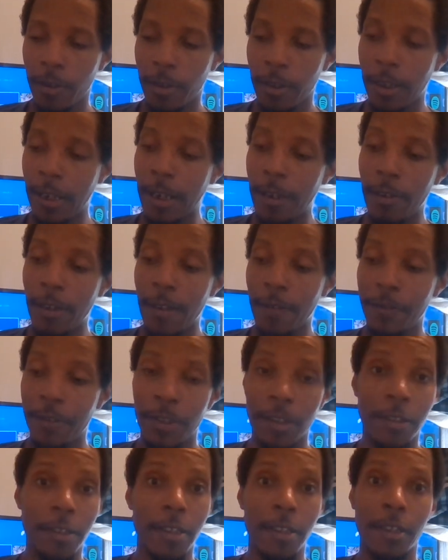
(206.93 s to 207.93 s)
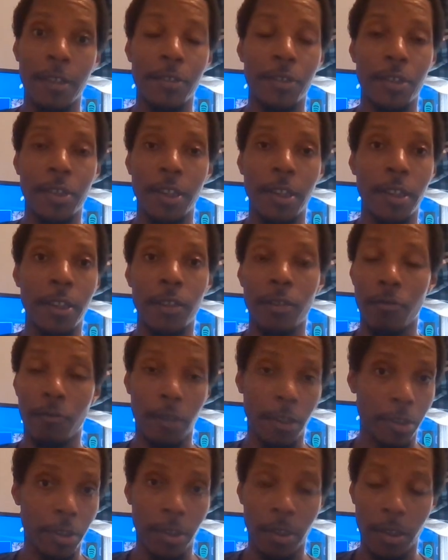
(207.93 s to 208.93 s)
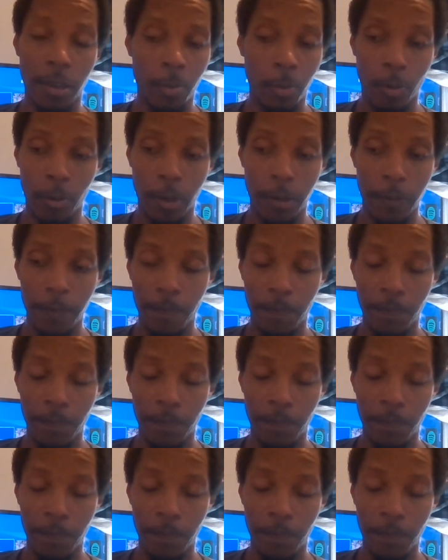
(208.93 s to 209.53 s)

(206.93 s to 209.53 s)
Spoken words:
That I don't have to sit there and see Teresa anymore.